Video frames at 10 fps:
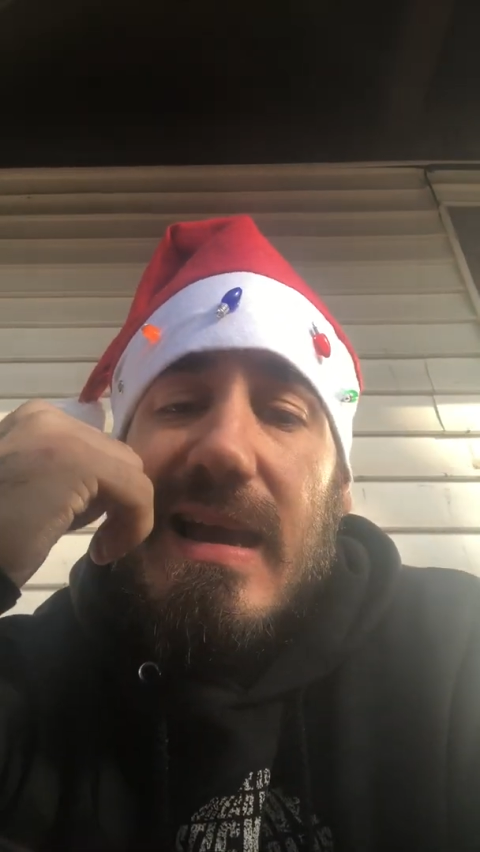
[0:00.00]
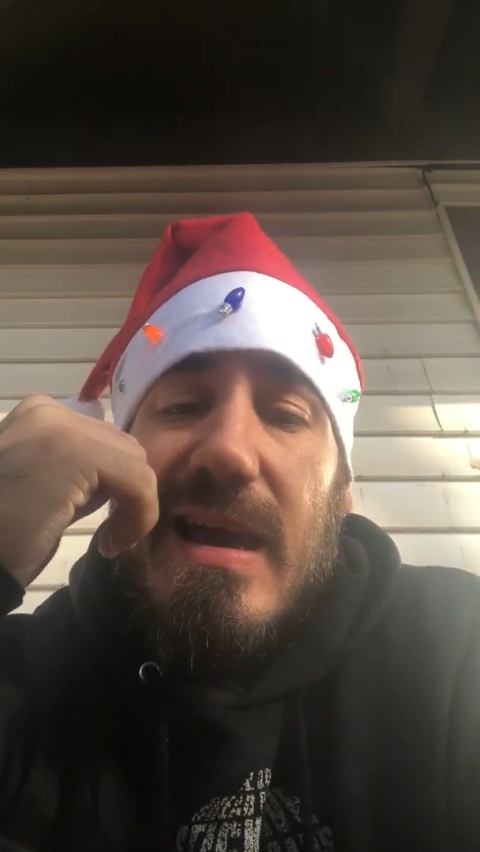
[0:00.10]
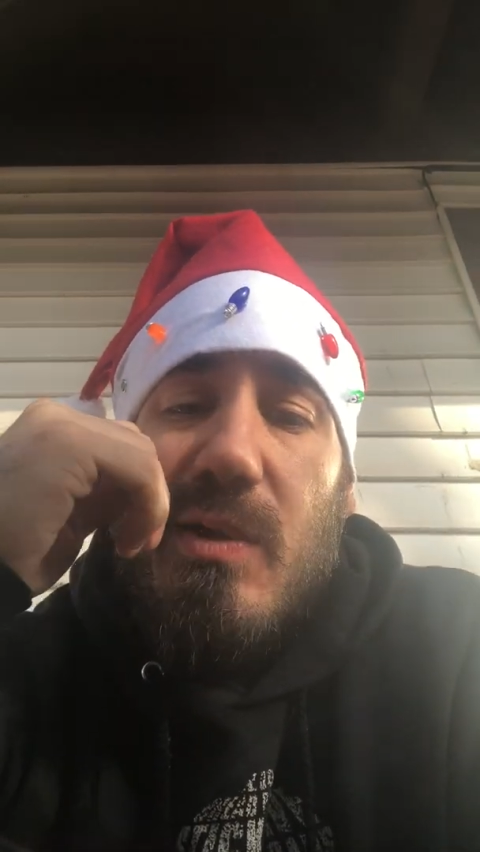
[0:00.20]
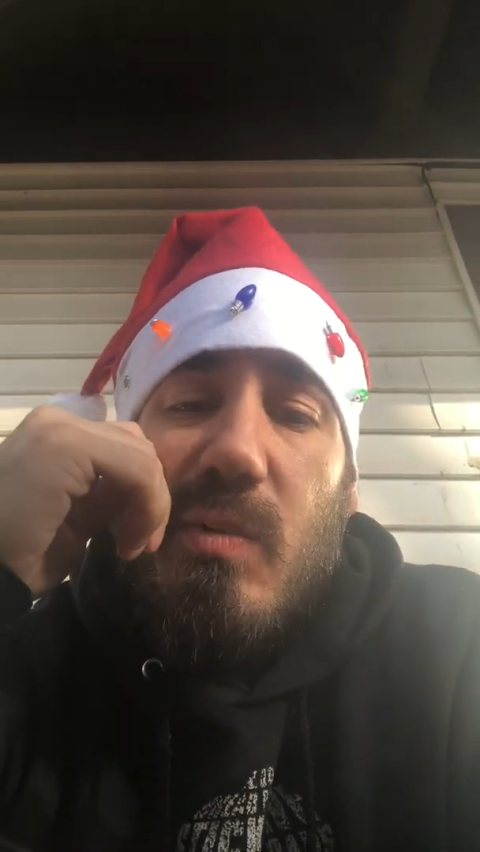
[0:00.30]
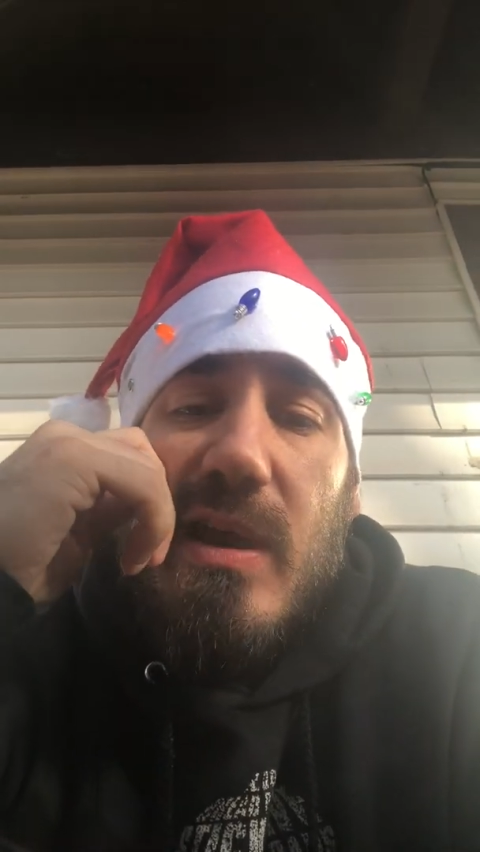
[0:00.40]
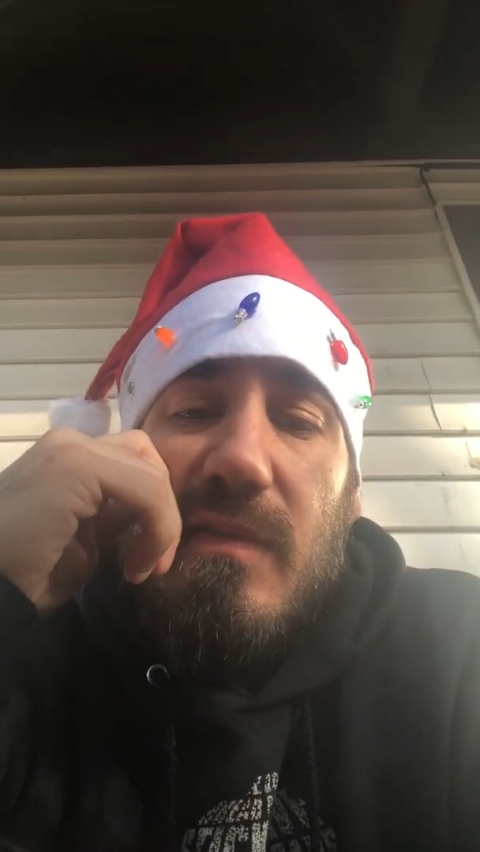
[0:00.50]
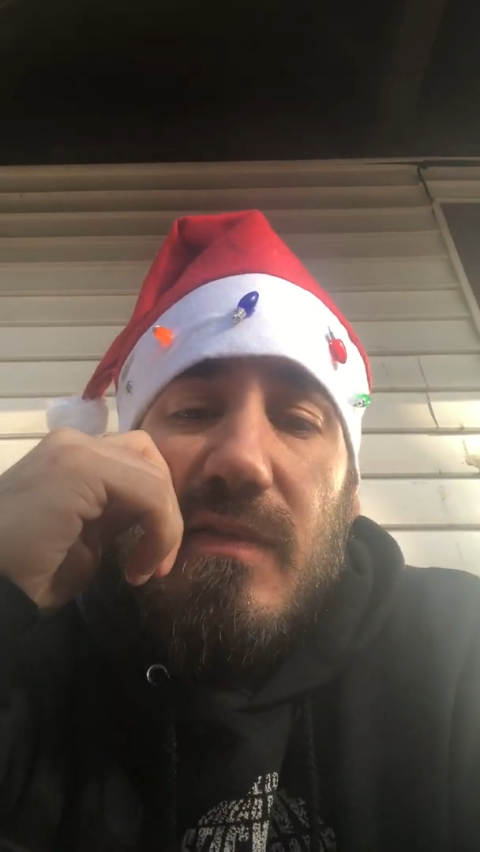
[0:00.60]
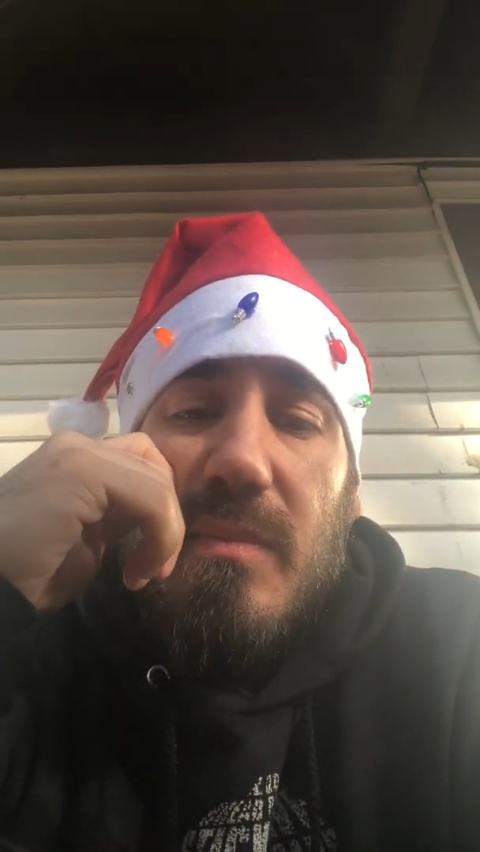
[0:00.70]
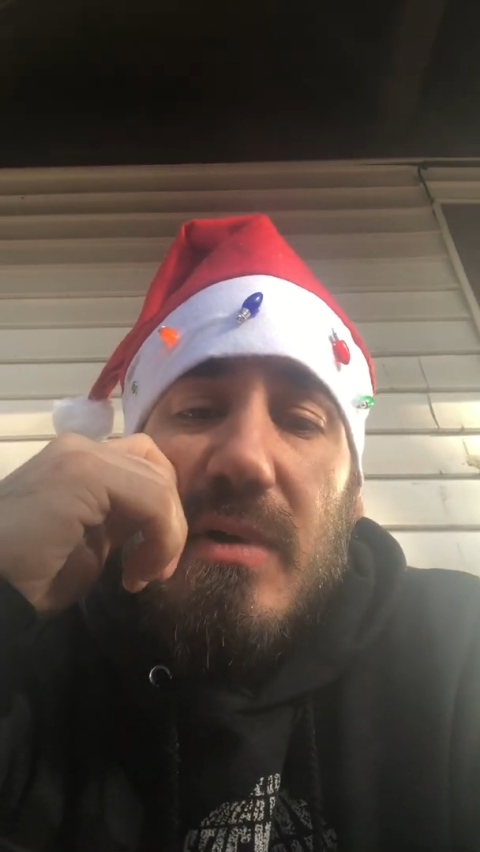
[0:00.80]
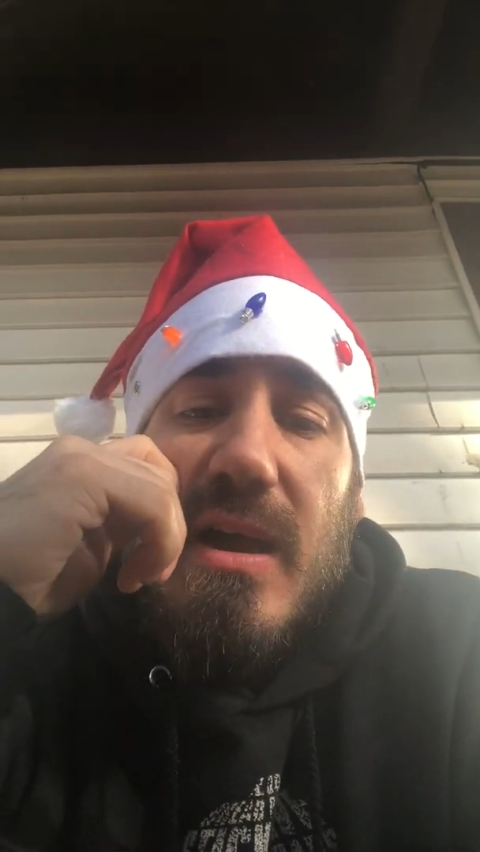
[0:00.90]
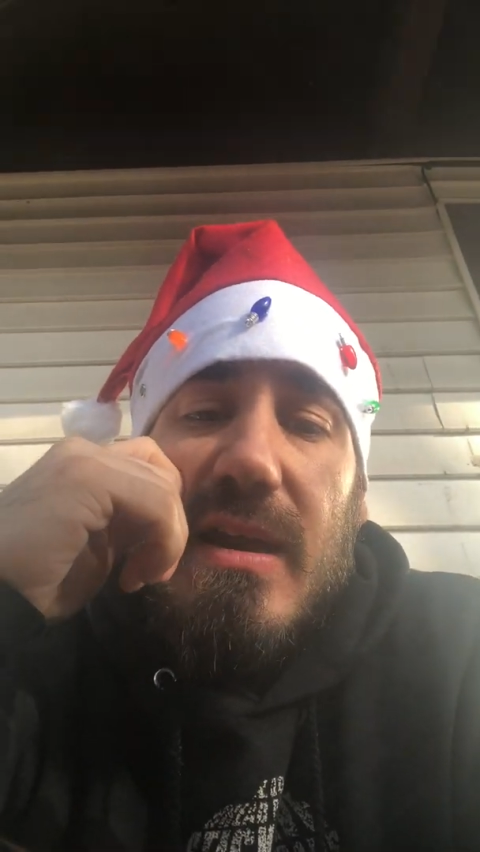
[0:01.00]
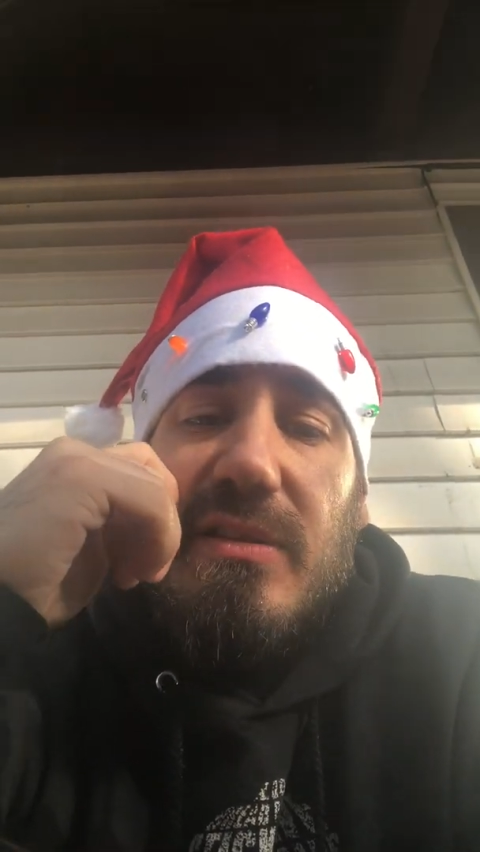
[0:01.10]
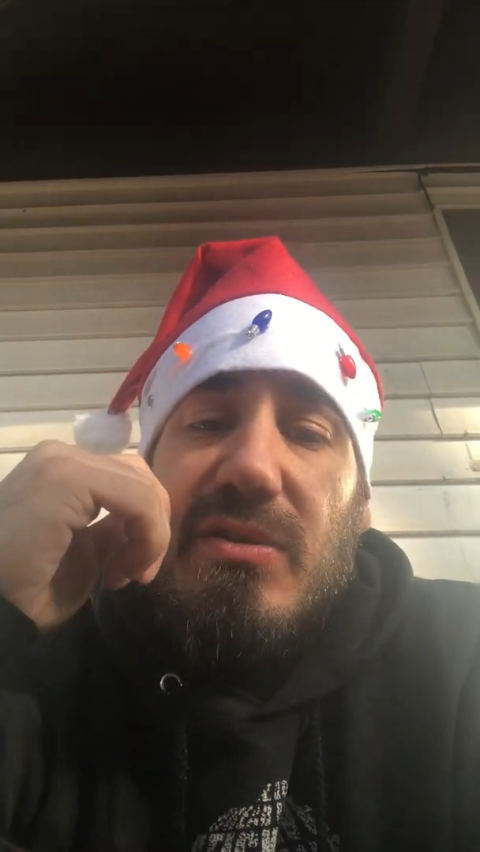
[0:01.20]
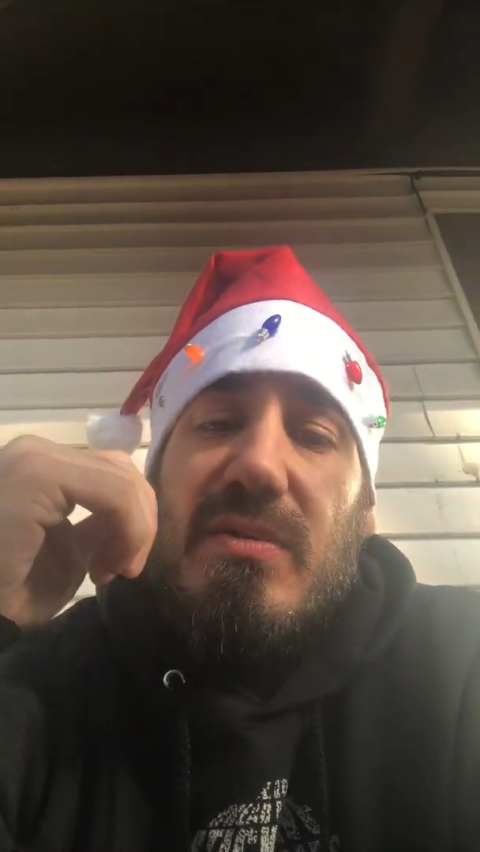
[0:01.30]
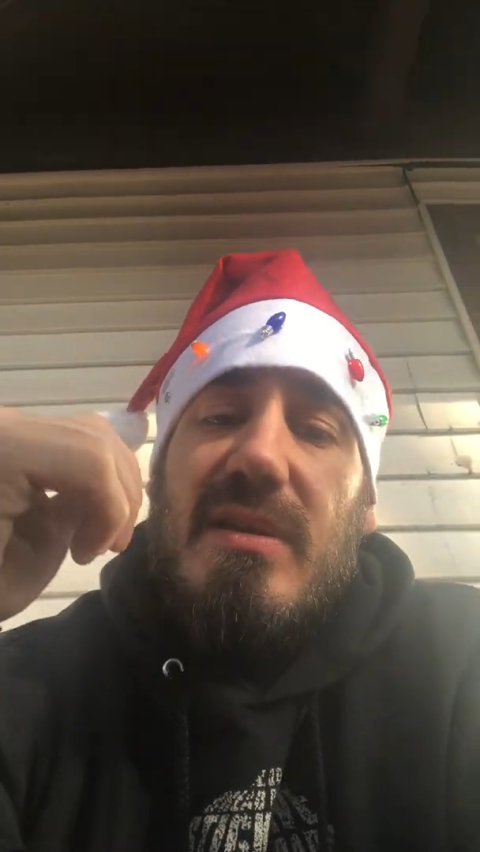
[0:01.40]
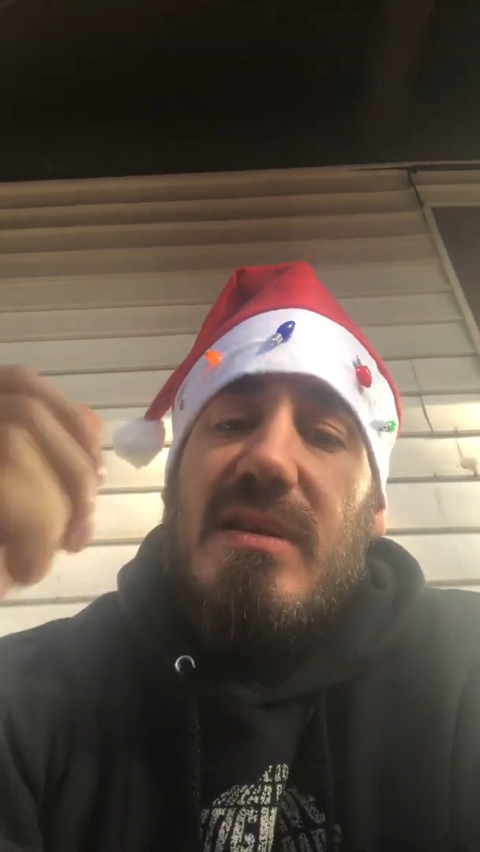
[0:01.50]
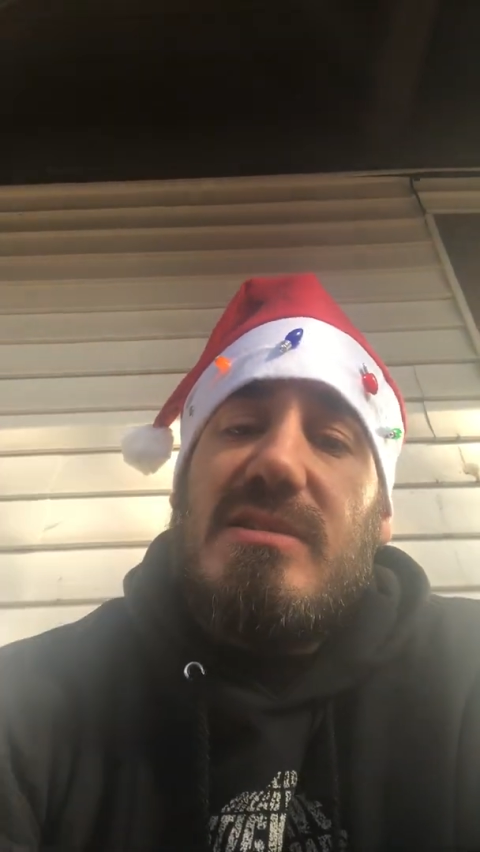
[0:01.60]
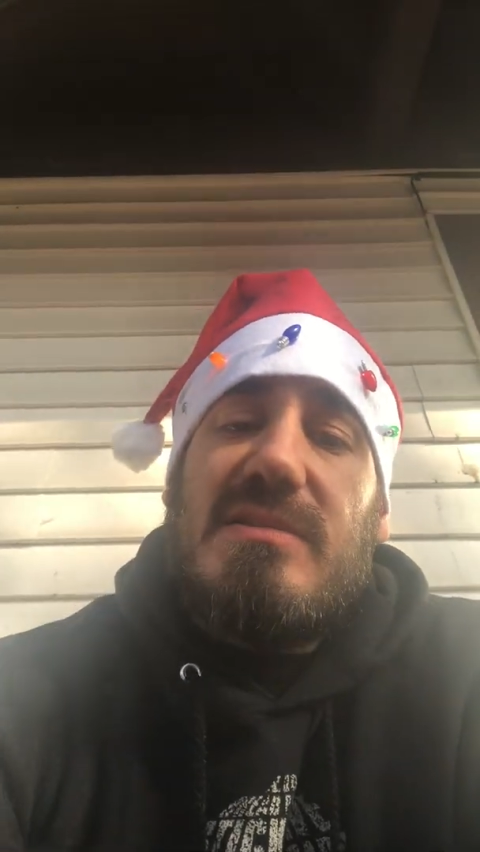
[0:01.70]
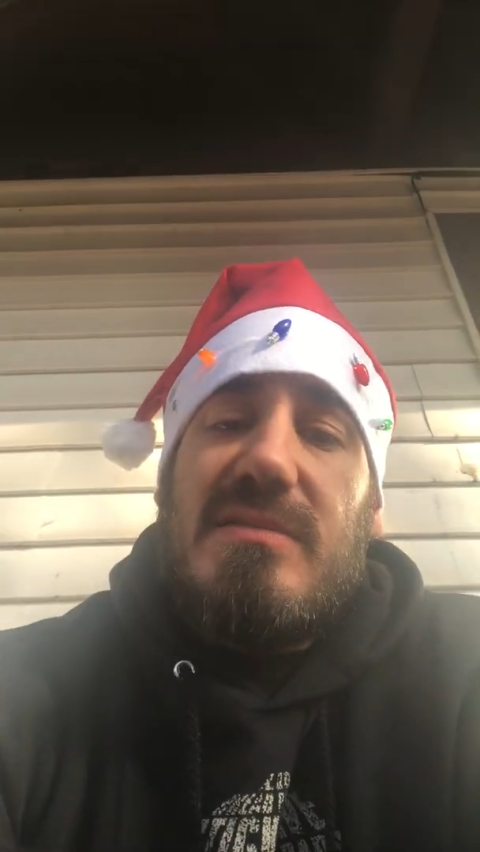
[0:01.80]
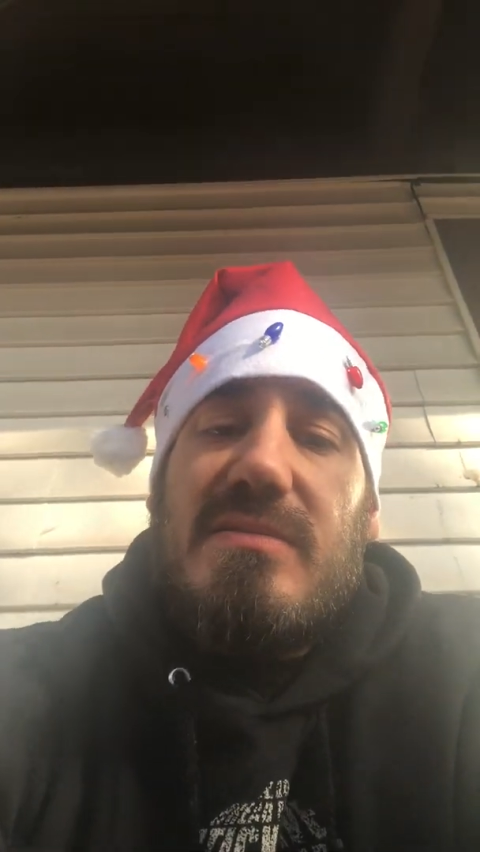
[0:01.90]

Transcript: got away from kind of doing these